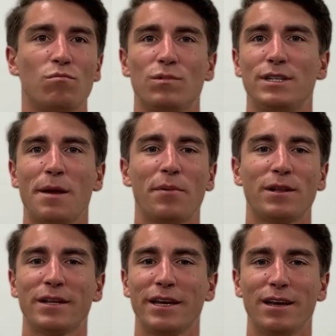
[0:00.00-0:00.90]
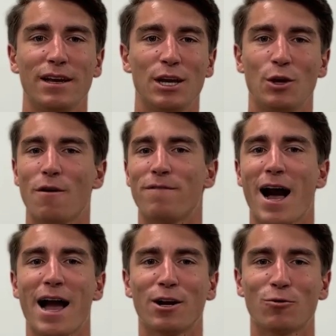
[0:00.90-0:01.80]
typically you have
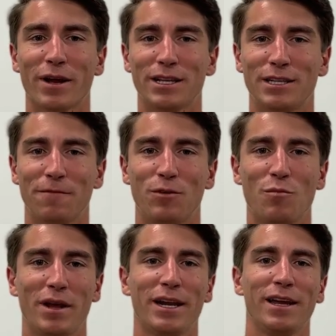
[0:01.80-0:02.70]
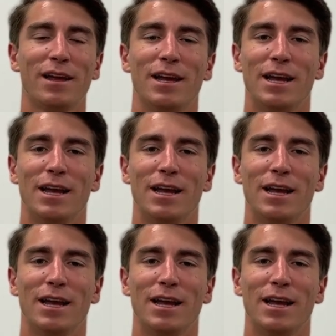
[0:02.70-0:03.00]
higher relative humidity.